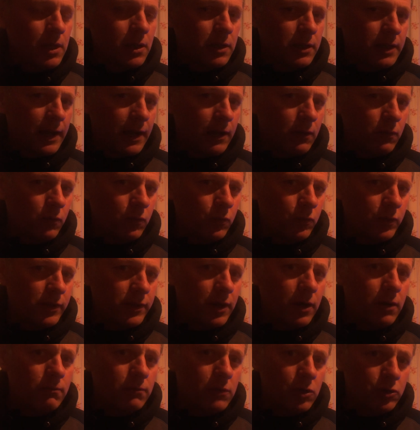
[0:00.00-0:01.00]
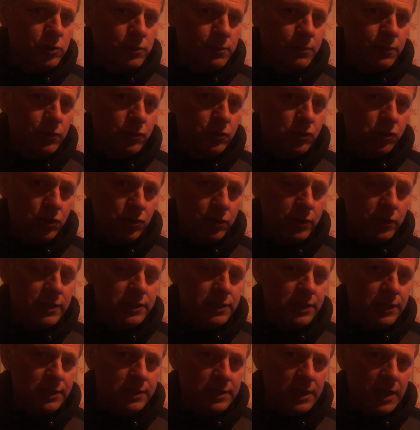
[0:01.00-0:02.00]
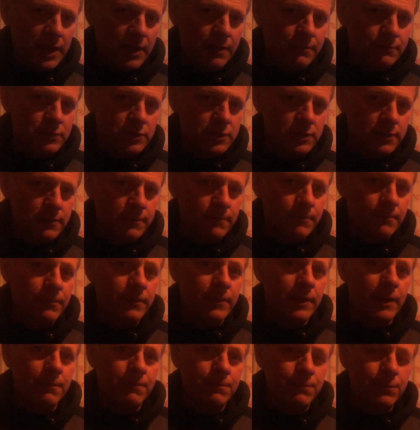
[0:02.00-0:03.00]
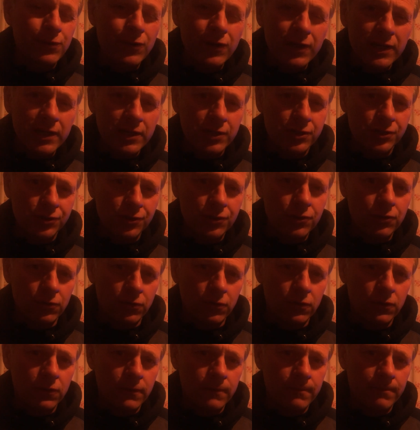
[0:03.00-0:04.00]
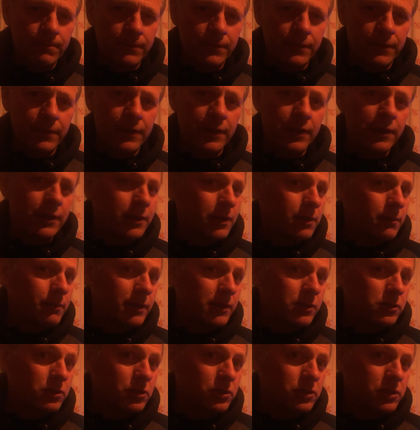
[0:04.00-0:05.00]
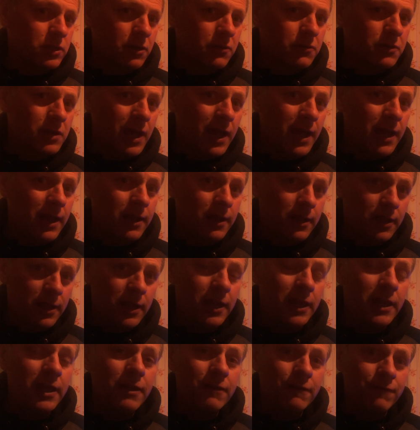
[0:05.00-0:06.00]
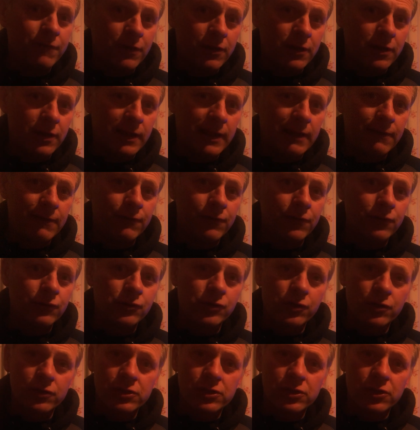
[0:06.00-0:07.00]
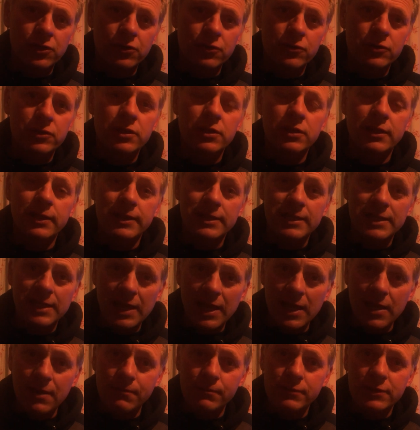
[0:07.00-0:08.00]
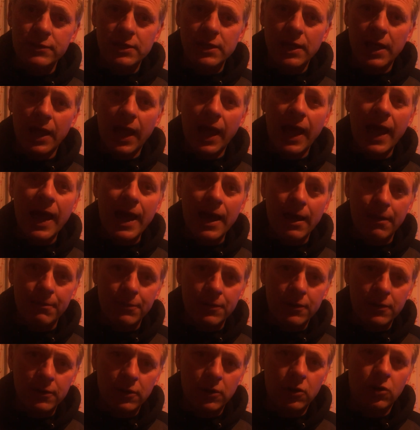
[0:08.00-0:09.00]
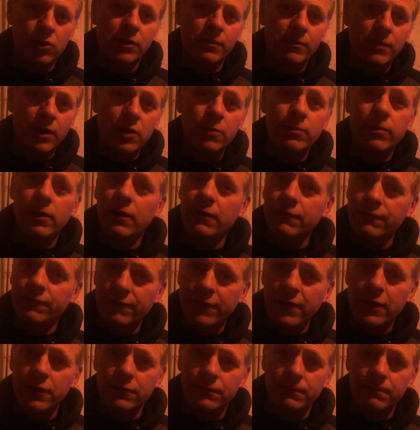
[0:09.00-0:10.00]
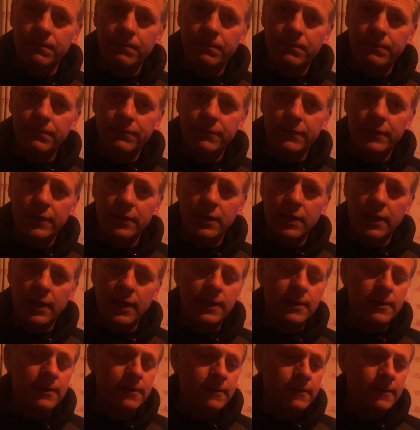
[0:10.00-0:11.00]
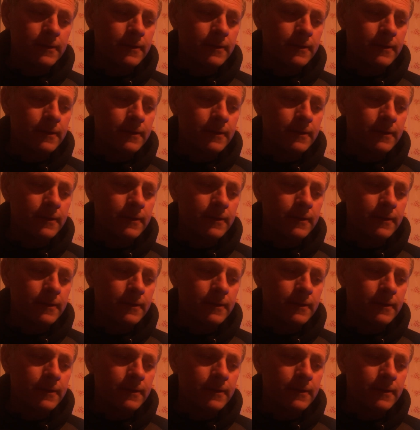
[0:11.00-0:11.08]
Now, with our multiple choice exams, I'm pretty sure that you're going to be just okay, even if you just use the Teams app on a mobile phone, okay?